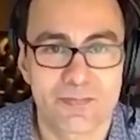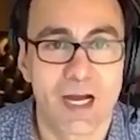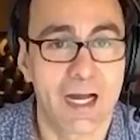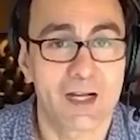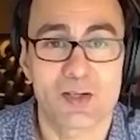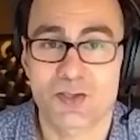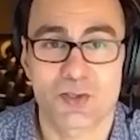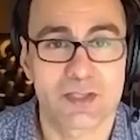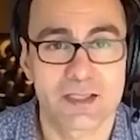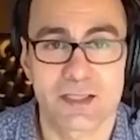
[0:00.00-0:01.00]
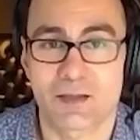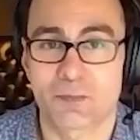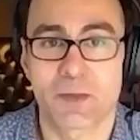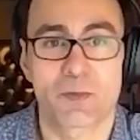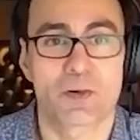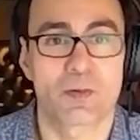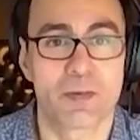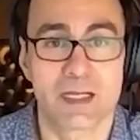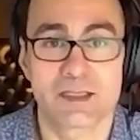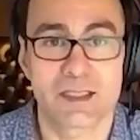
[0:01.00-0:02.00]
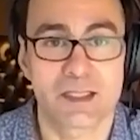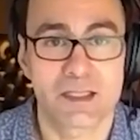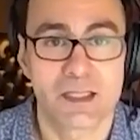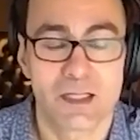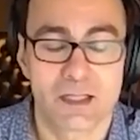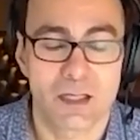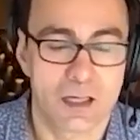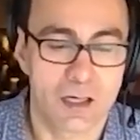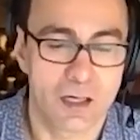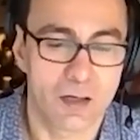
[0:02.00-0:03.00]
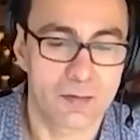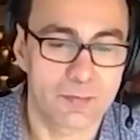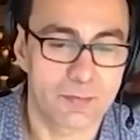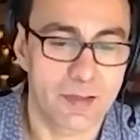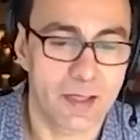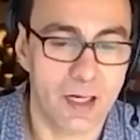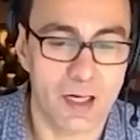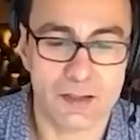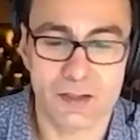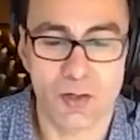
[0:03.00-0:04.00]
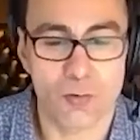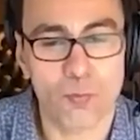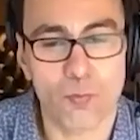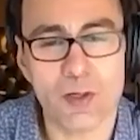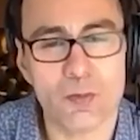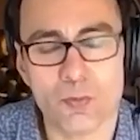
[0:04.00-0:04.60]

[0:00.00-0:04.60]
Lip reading: I also think that the people are amazing. You know,